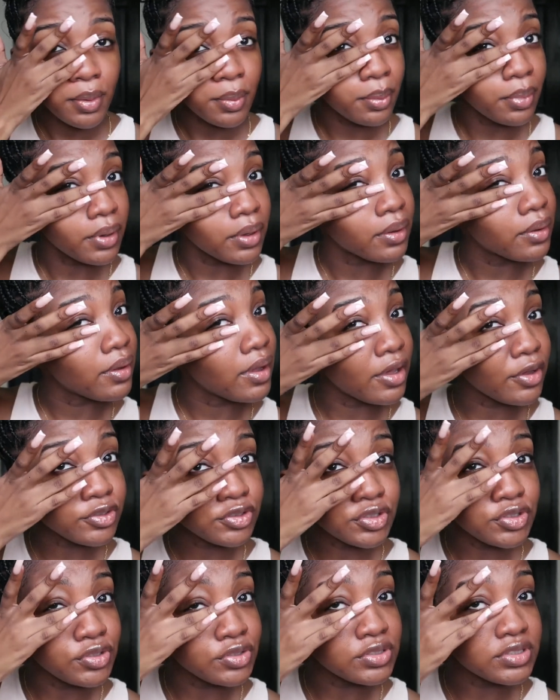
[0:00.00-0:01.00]
but I
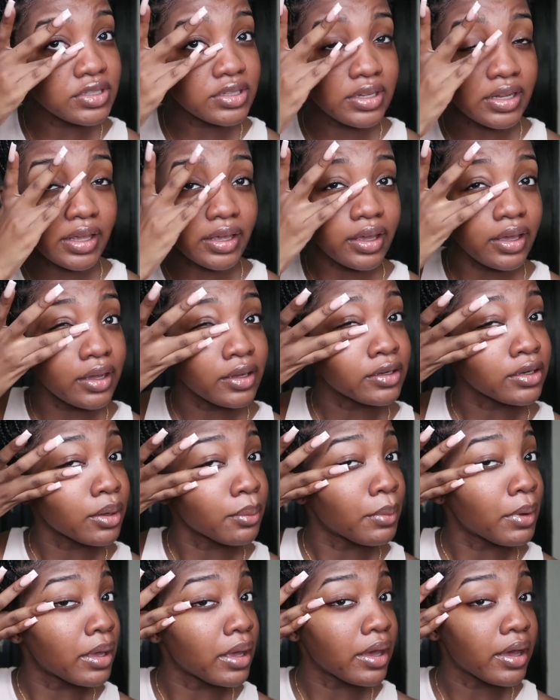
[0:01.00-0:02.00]
also use it like under
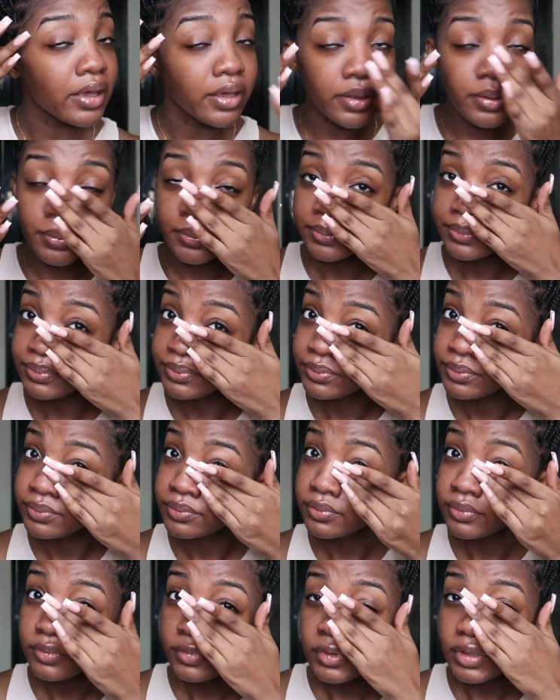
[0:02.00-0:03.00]
my eye,
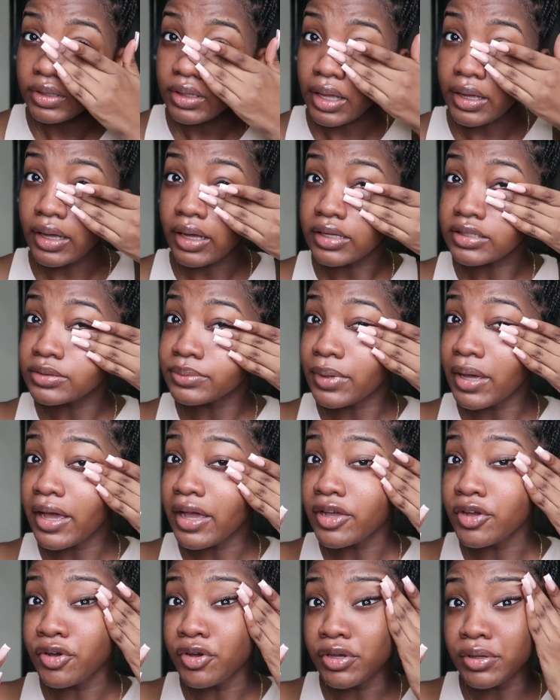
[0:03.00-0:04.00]
like as my
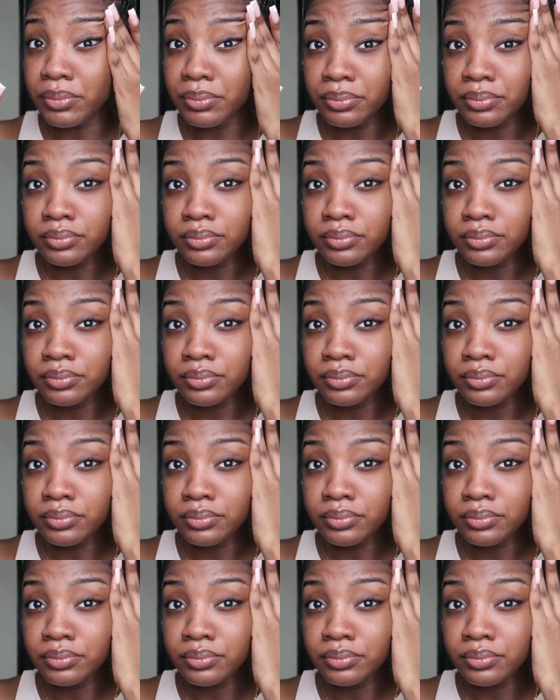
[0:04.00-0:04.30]
eye cream,